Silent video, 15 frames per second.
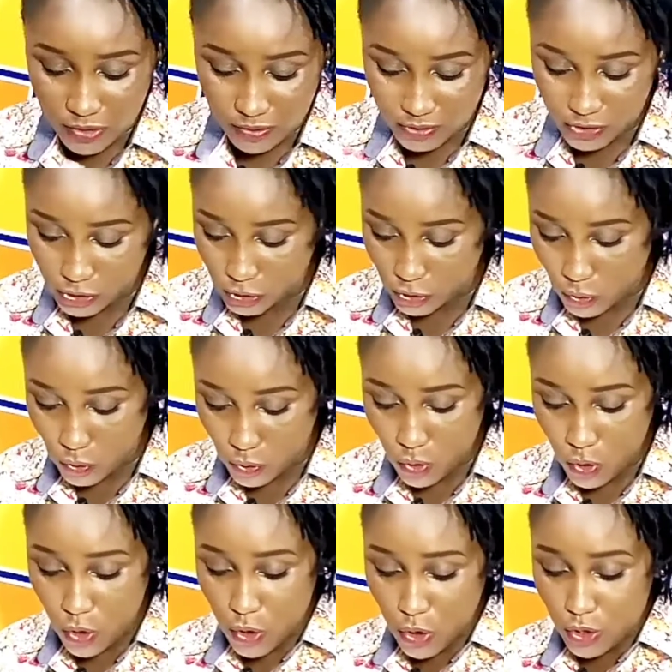show
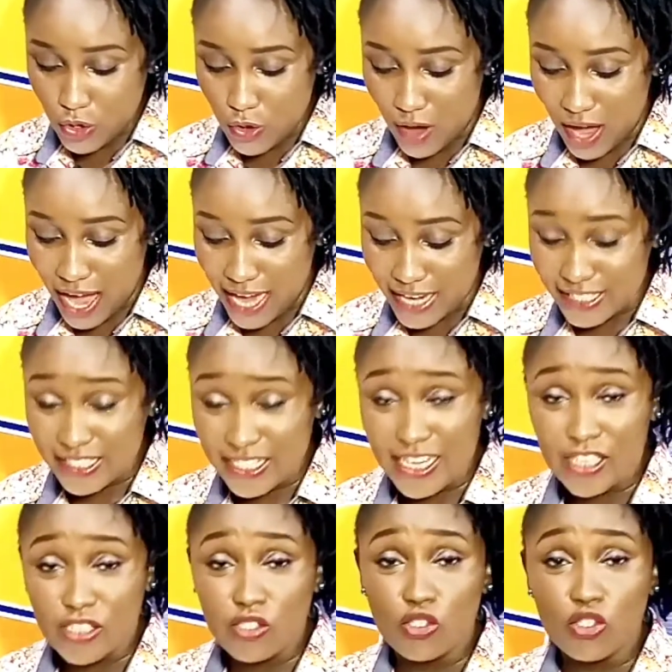your
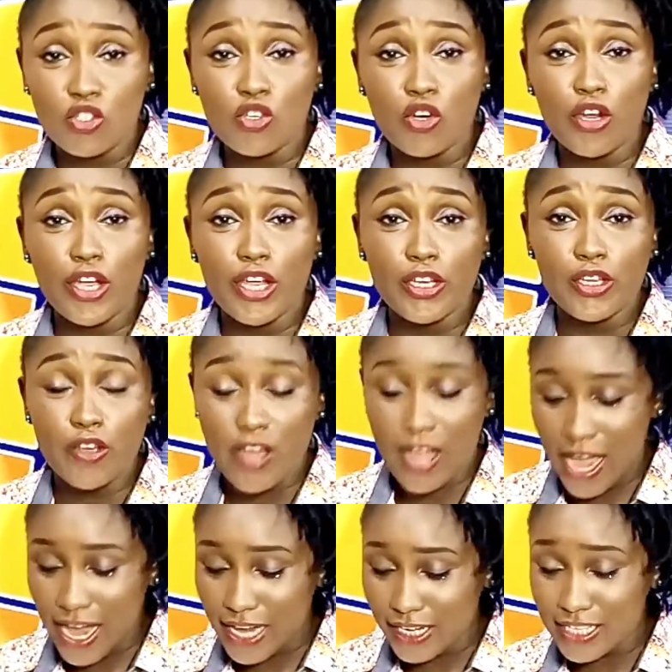ideas, you draw in your
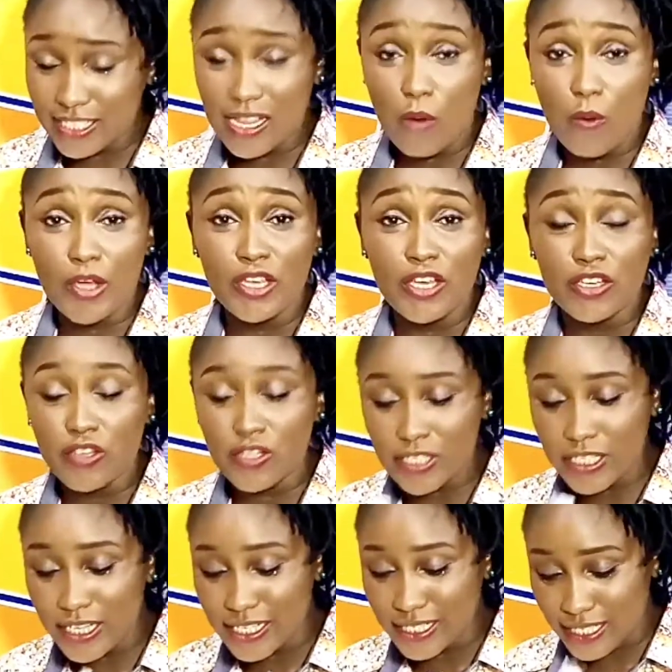ideas. Now when you're using a
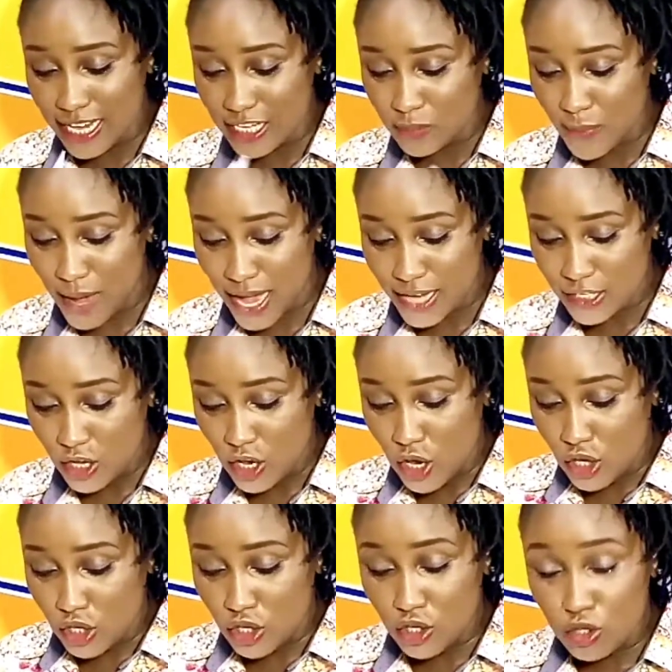sketch pad,
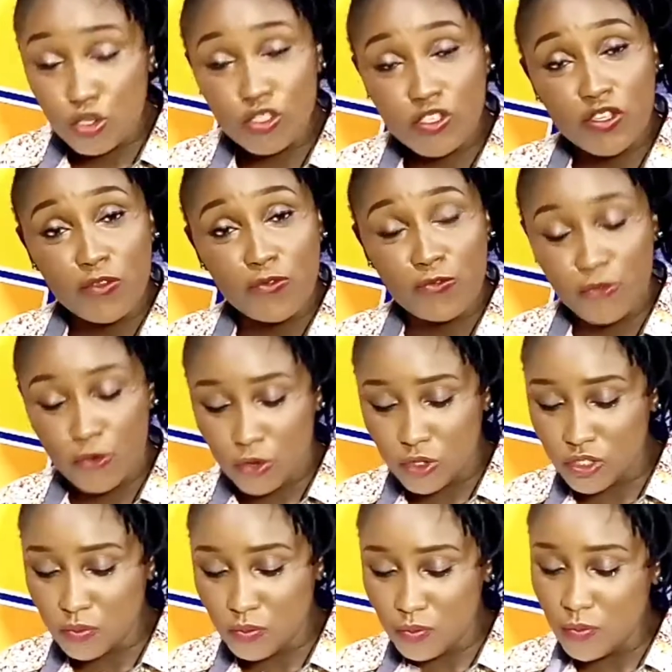you use the front
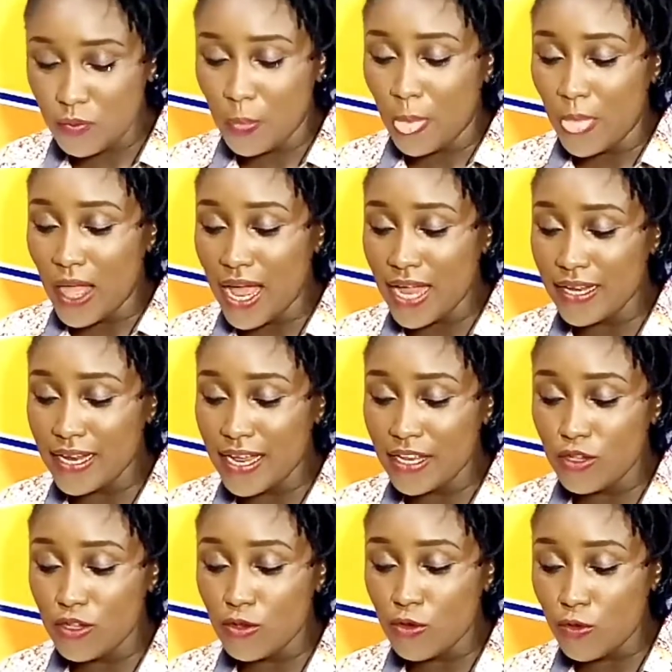and then
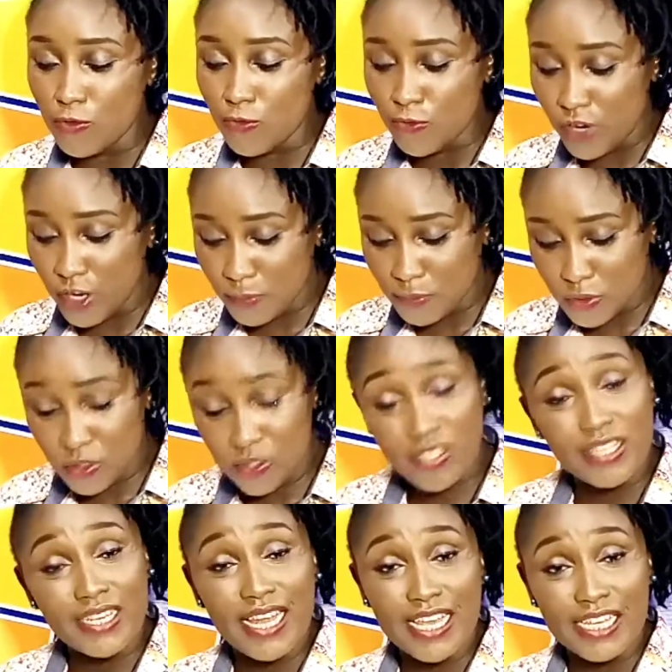you flip to the
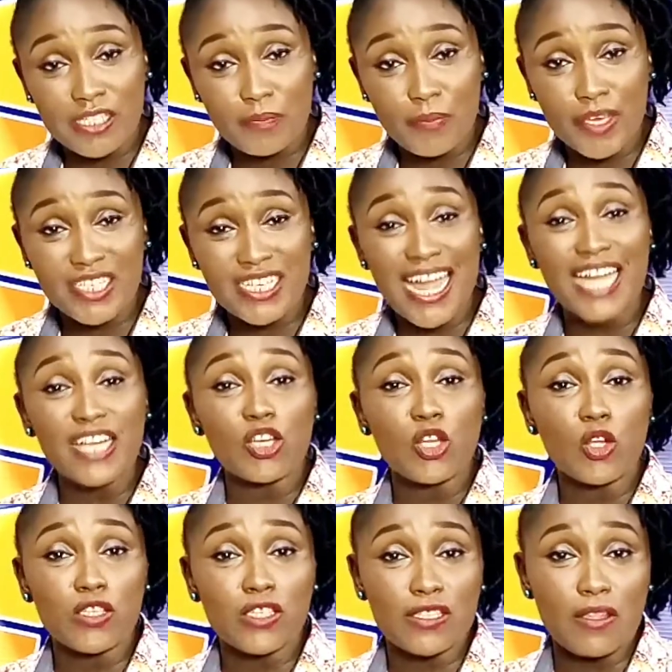next page and not
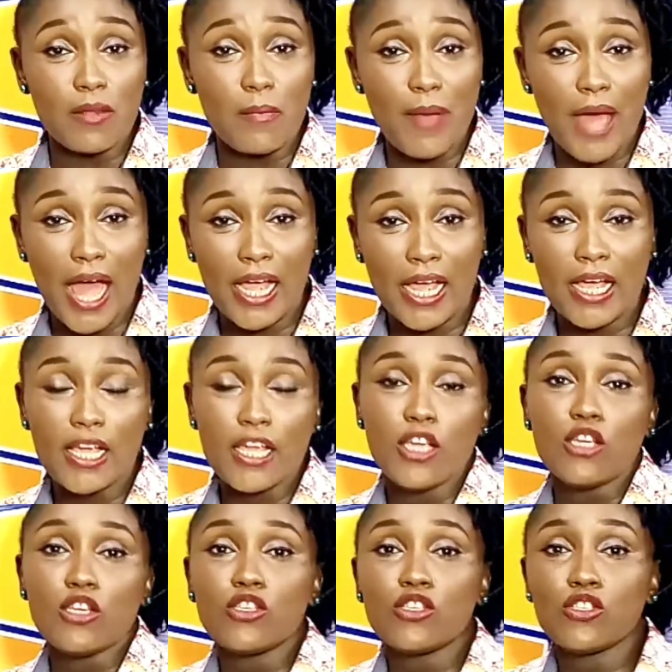the back.
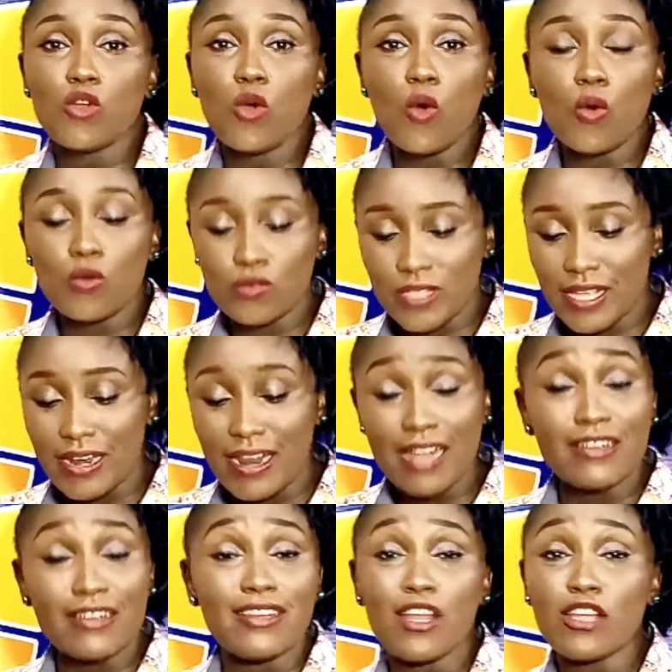So there are
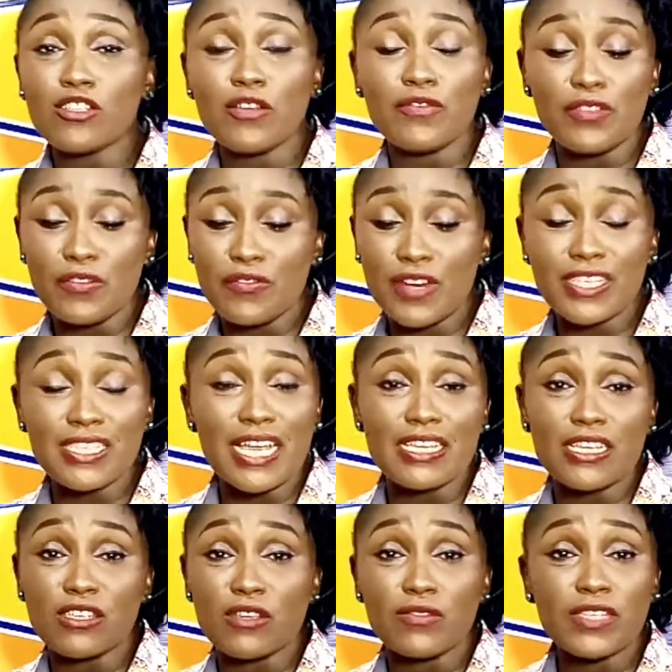lots of different sizes
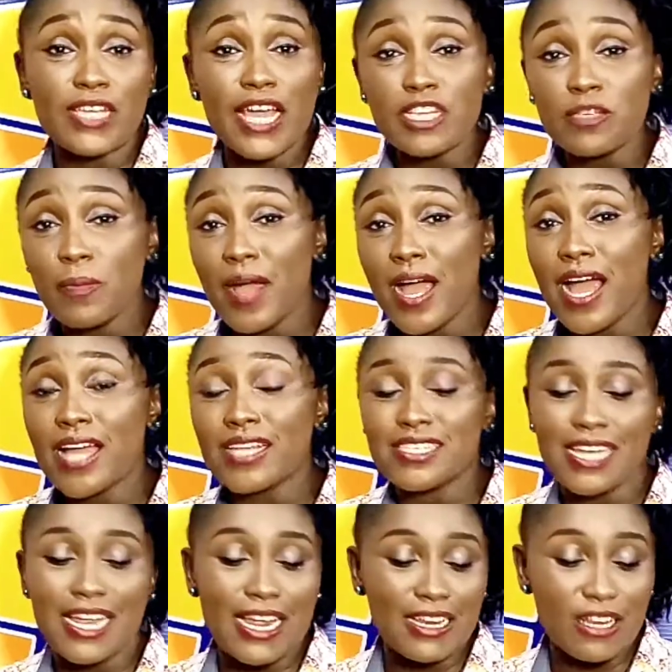of sketch pads, there
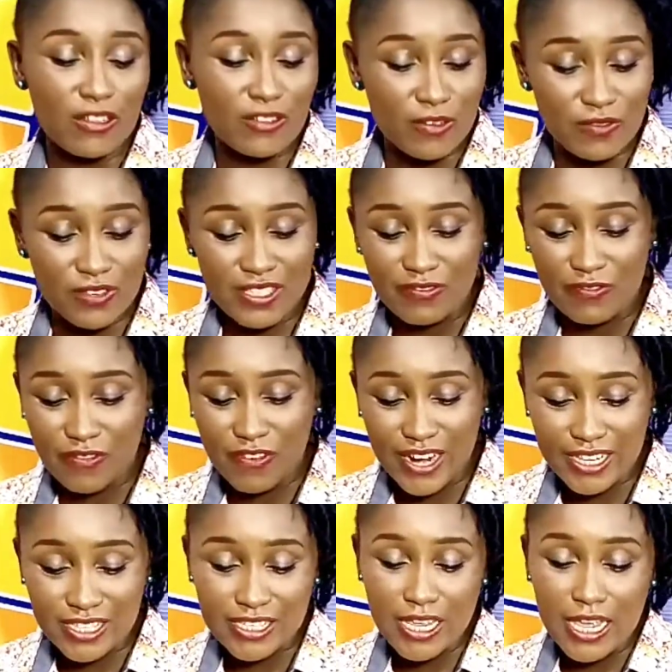are lots of
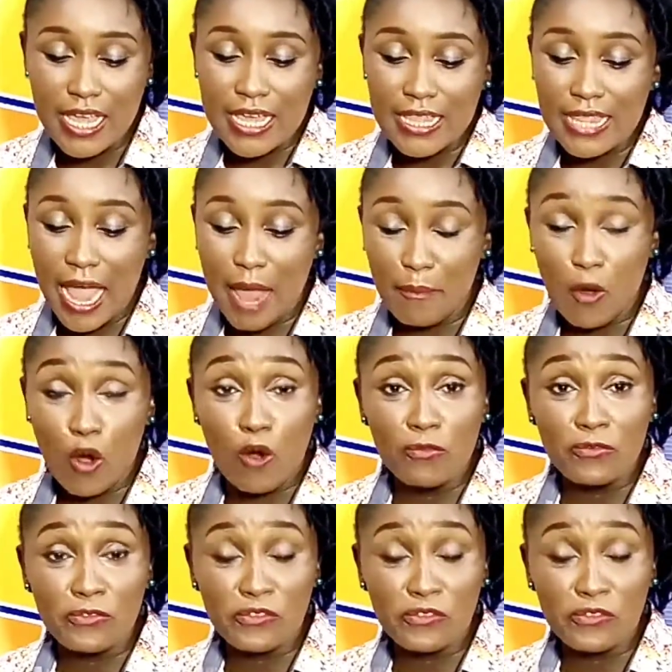different type of